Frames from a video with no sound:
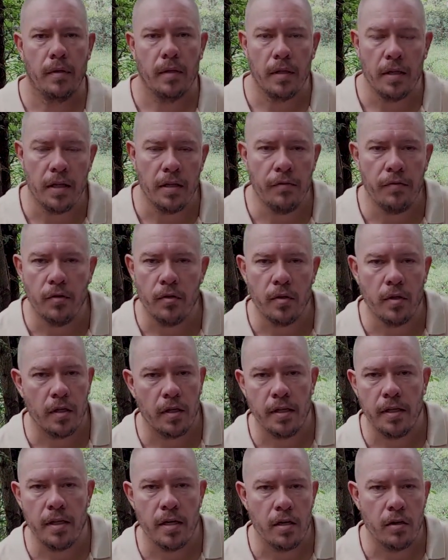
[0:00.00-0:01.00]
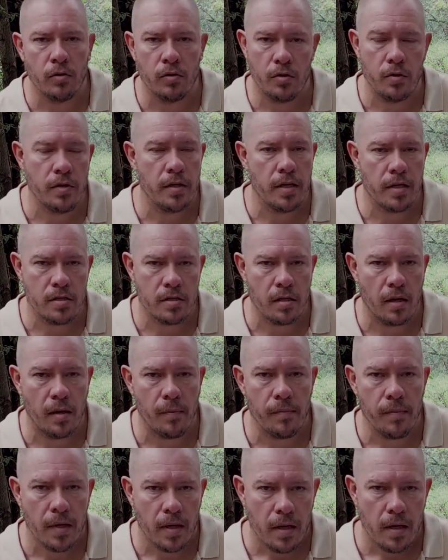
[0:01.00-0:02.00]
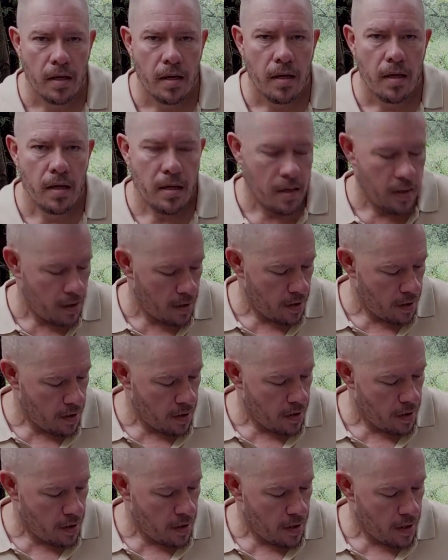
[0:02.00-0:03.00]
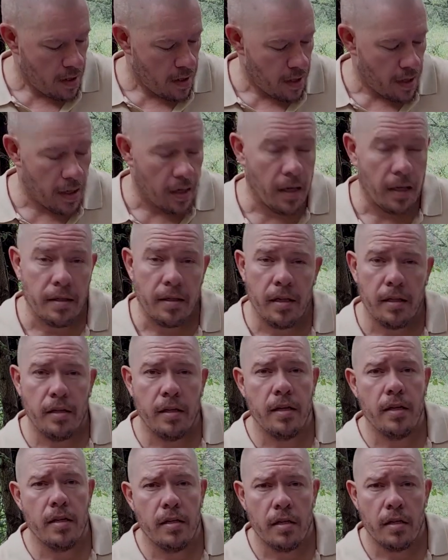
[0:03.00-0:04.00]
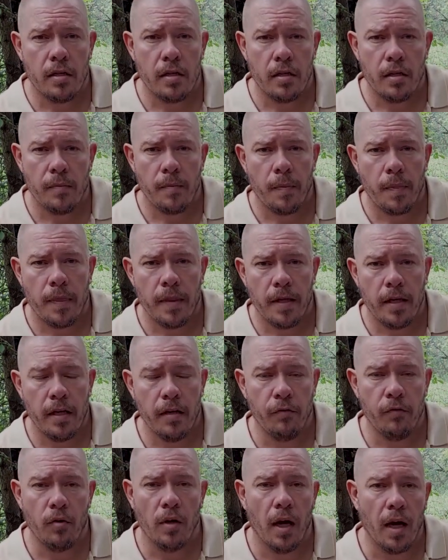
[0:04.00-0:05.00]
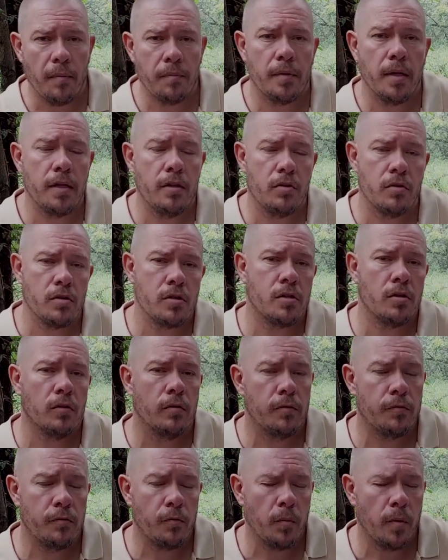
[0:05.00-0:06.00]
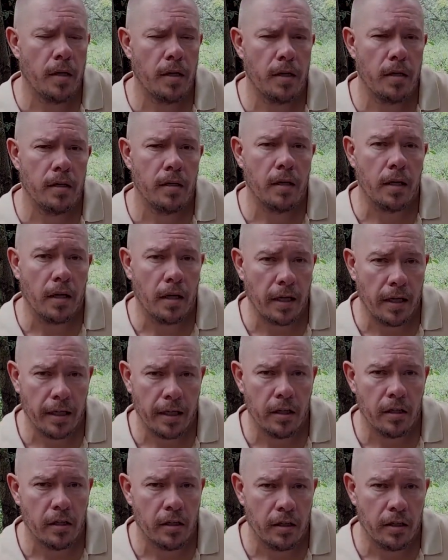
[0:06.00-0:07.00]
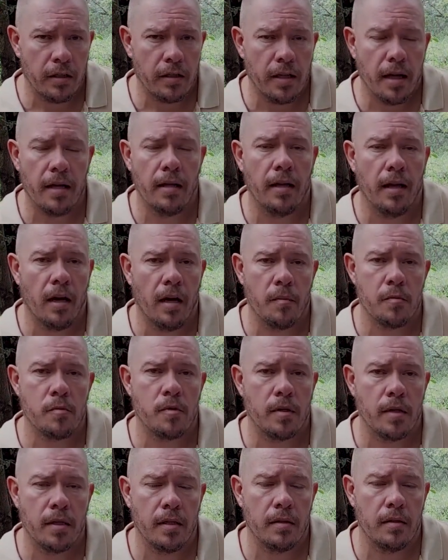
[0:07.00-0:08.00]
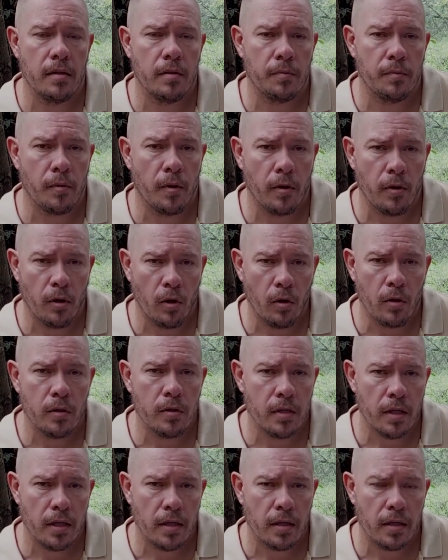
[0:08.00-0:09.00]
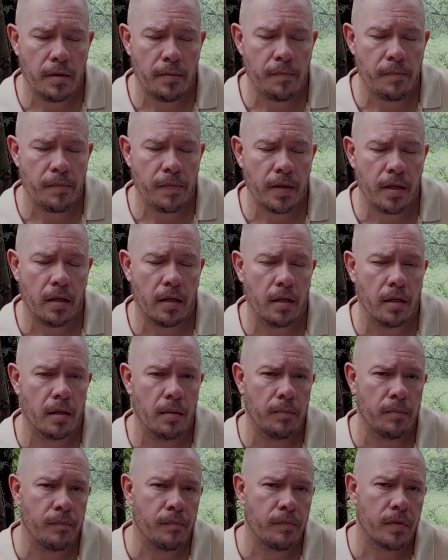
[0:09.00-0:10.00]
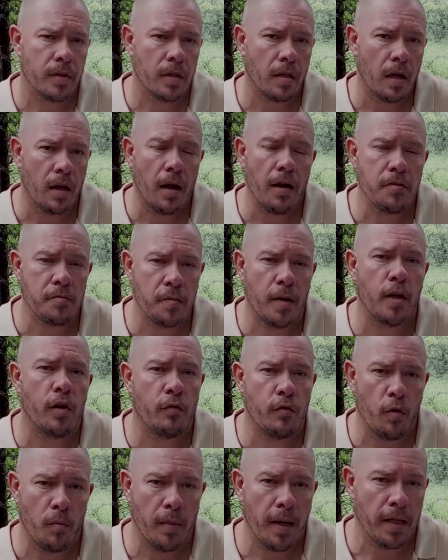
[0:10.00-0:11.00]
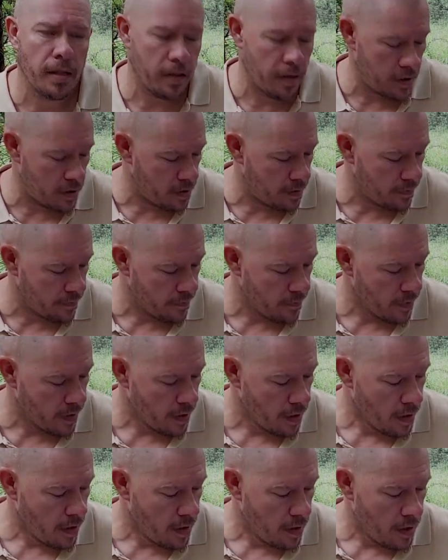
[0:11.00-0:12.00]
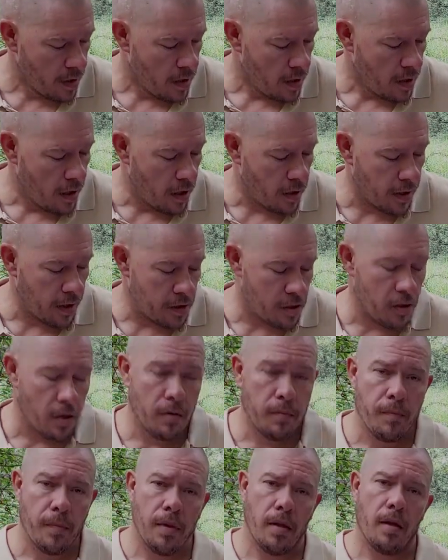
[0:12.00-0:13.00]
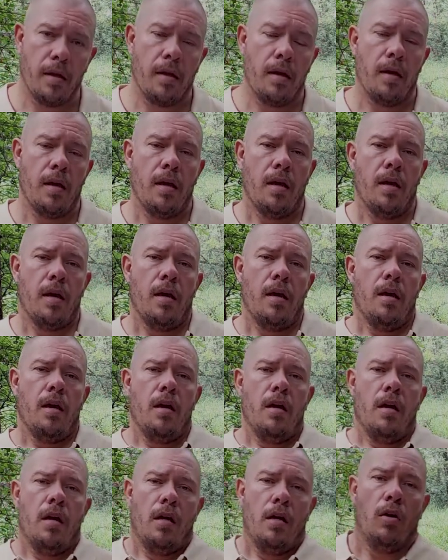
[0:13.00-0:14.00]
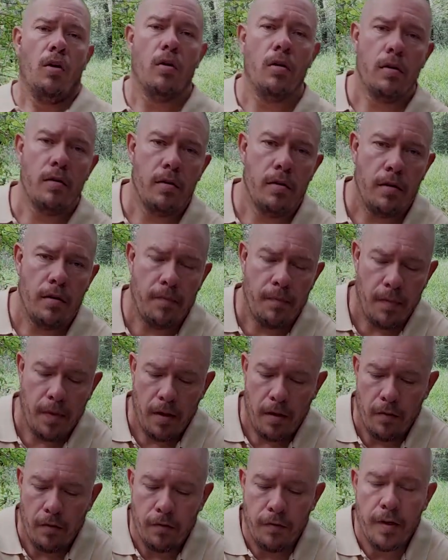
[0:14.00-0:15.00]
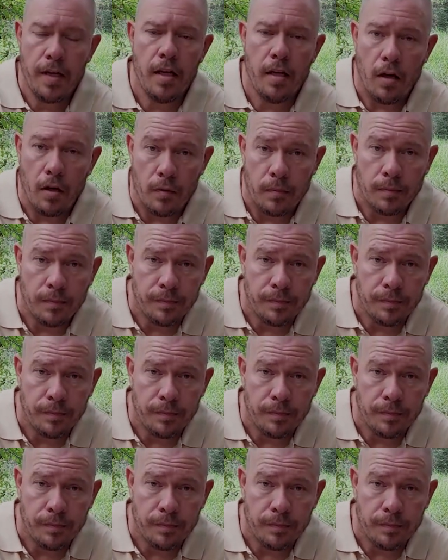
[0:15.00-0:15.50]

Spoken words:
leave you in a year or 2 years time. And I did read, if you update your software regularly, that helps to prolong the lifespan of your batteries. Okay, so on video,